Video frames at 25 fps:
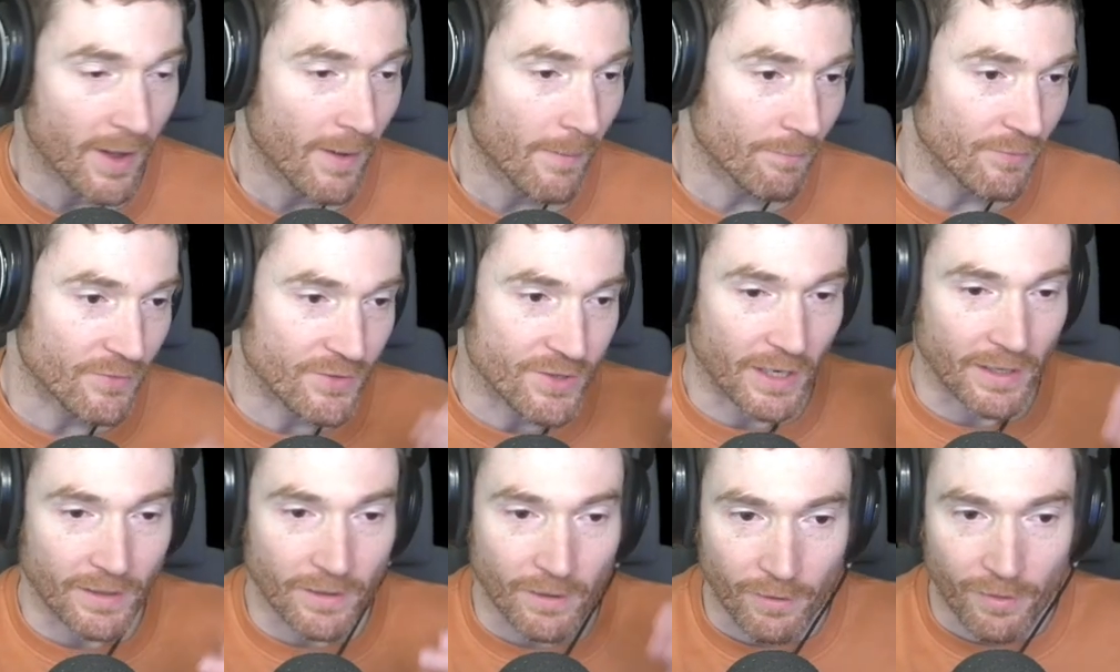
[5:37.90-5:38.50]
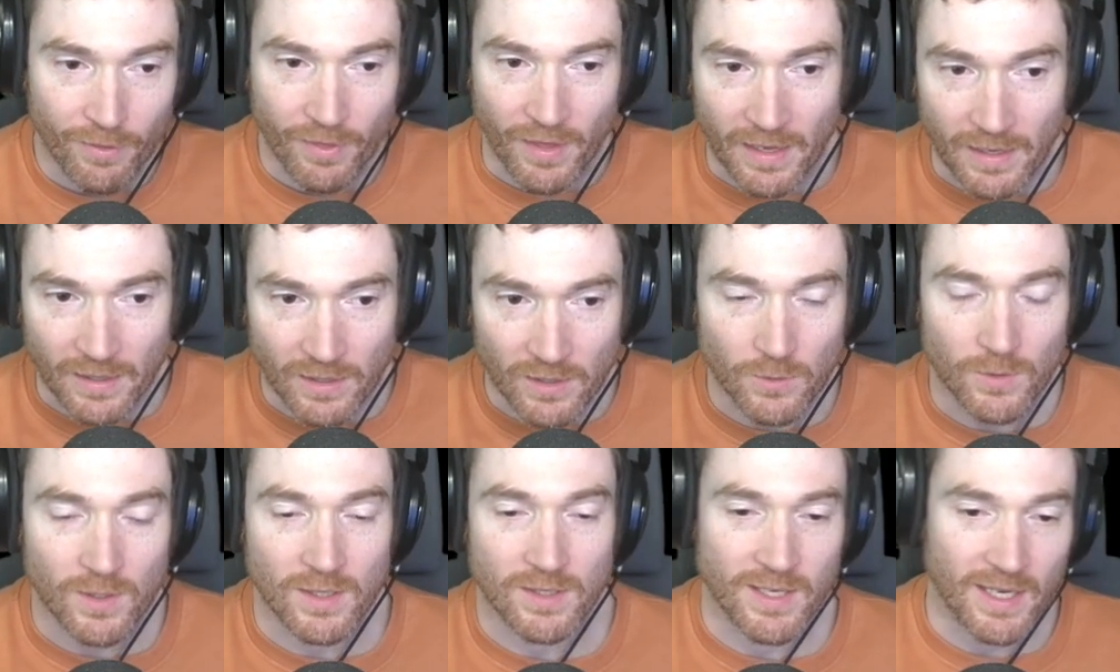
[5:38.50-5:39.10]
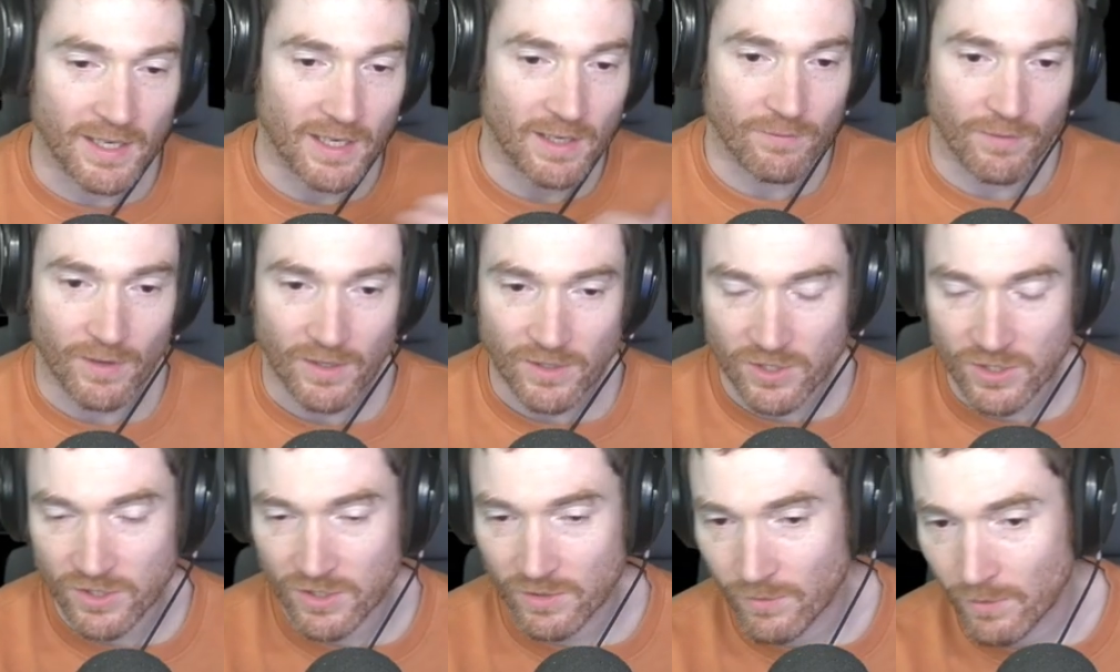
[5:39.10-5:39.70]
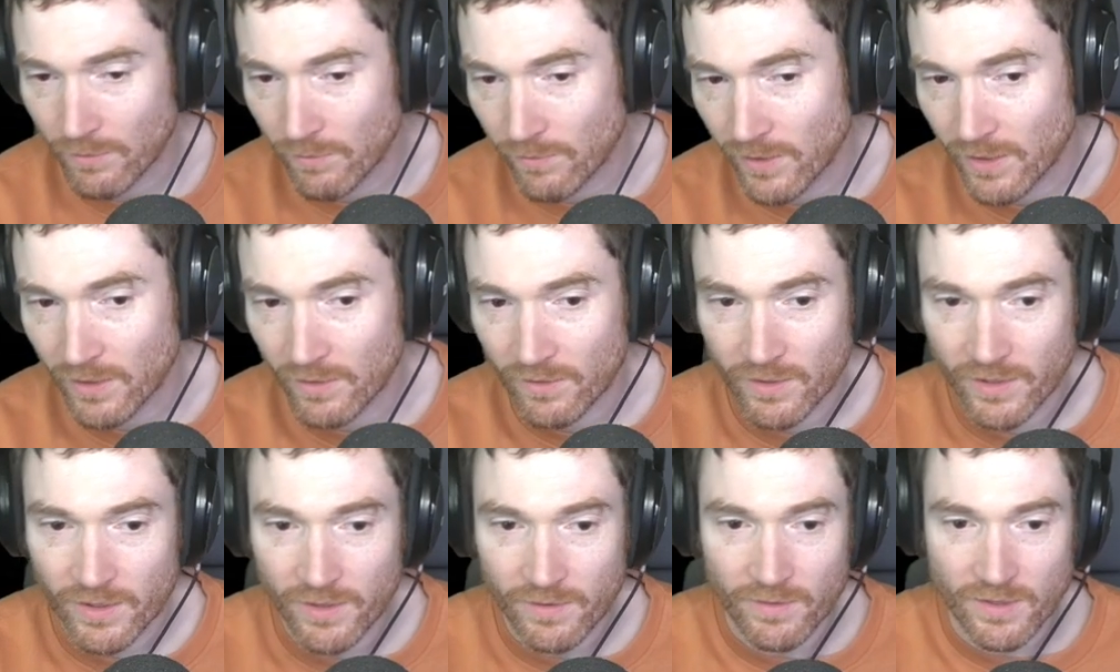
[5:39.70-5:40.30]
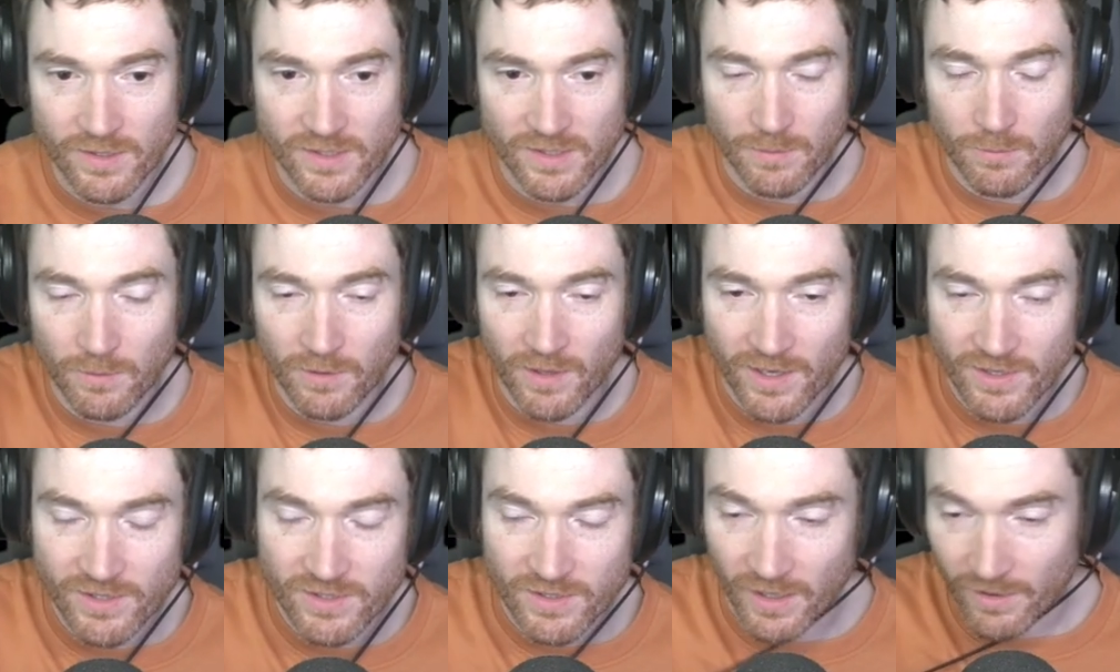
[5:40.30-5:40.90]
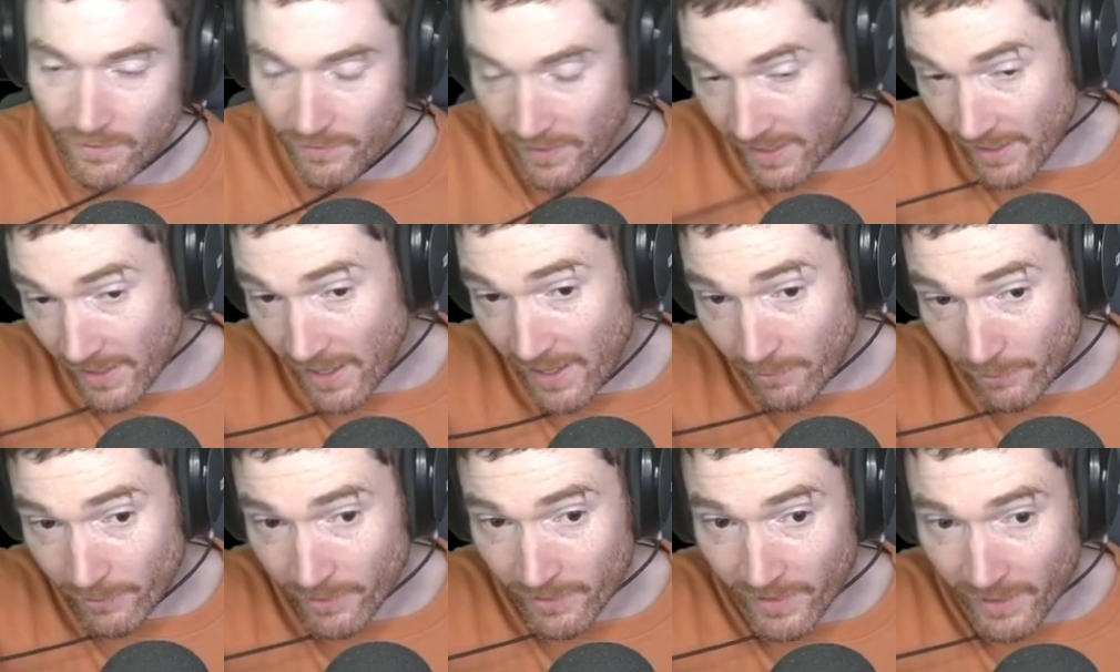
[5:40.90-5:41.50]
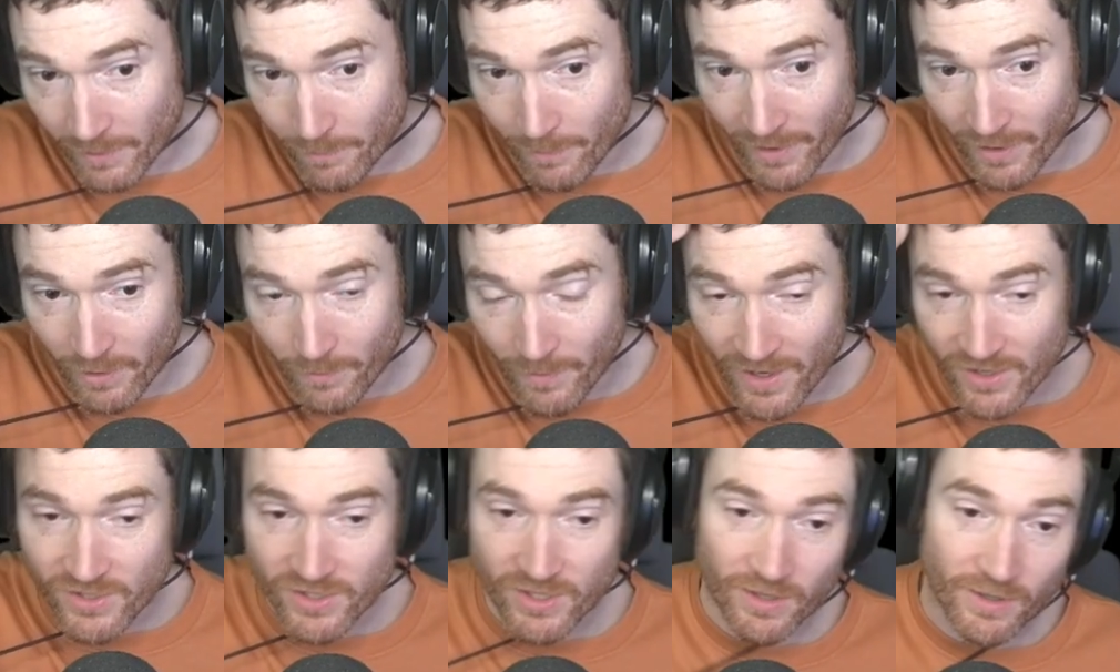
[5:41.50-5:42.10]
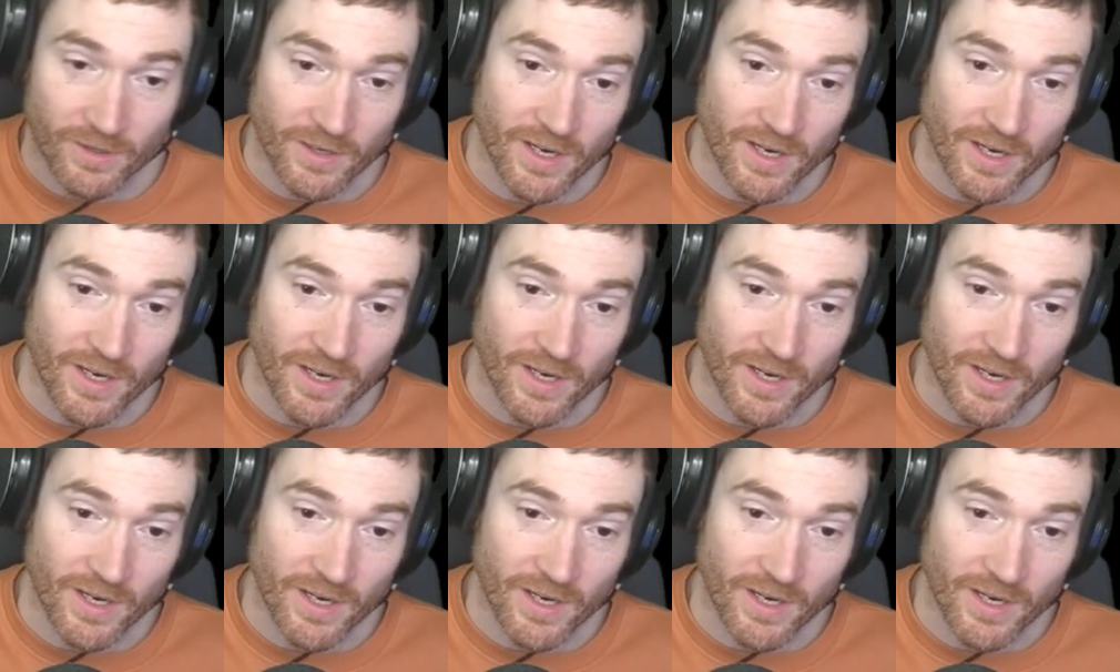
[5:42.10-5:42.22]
done a thing, you can take advantage of it via the subclass stuff. I really like Battlemaster.